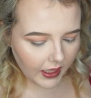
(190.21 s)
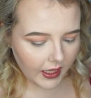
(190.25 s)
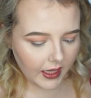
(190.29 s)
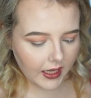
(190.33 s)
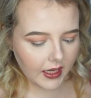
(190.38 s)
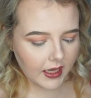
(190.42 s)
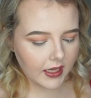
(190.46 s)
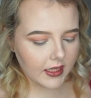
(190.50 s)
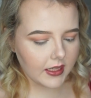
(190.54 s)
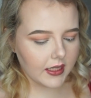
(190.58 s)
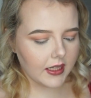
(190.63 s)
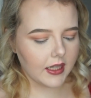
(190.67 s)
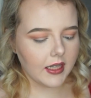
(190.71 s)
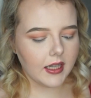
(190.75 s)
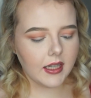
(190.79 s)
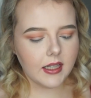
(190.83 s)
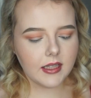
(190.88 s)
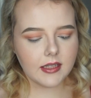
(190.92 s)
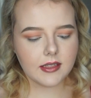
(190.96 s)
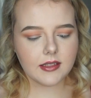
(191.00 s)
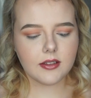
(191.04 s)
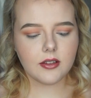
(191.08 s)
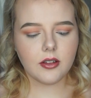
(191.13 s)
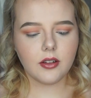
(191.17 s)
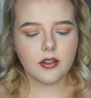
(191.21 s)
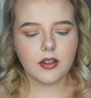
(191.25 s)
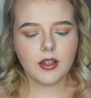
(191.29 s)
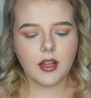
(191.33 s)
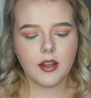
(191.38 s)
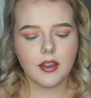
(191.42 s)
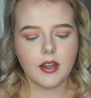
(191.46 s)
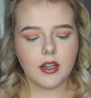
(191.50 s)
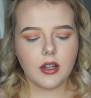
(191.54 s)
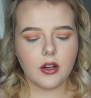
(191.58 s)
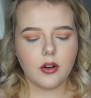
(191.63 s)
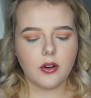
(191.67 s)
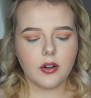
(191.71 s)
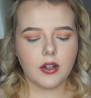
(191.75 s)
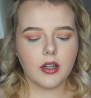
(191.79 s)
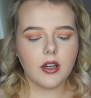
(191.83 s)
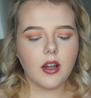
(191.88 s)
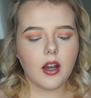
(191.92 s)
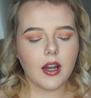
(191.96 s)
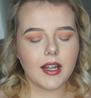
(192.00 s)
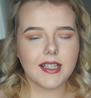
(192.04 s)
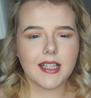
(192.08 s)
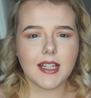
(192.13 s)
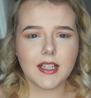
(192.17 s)
and it's got nothing on
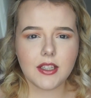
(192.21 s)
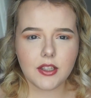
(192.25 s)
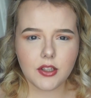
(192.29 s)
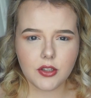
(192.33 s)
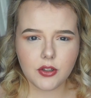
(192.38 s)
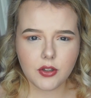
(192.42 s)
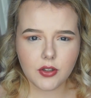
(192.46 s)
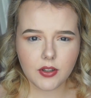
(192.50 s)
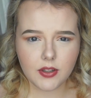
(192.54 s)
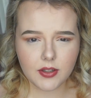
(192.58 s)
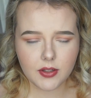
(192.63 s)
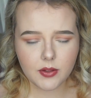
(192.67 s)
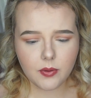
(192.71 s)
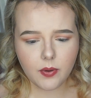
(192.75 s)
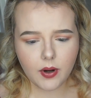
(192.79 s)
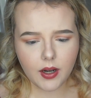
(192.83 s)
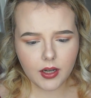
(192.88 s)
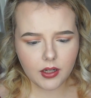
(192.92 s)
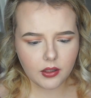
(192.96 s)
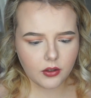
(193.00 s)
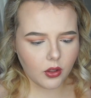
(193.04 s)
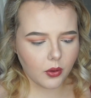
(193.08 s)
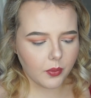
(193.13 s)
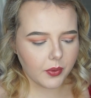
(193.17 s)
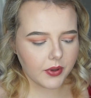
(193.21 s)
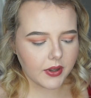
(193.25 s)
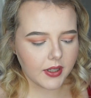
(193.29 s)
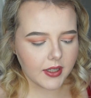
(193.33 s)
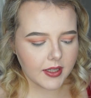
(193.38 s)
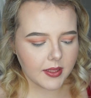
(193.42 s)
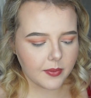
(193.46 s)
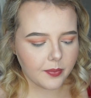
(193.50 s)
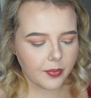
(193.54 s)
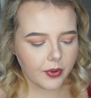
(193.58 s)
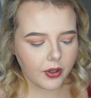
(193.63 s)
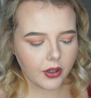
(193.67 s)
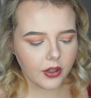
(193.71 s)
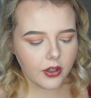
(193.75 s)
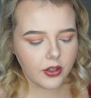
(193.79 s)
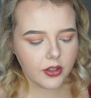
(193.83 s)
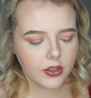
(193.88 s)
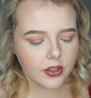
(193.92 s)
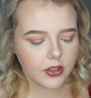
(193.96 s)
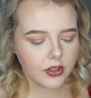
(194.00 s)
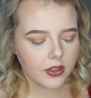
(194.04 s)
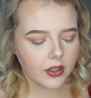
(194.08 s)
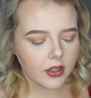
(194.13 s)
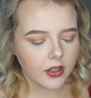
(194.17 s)
it. I tend to do this quite a lot with this
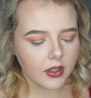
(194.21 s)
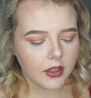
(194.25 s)
brush.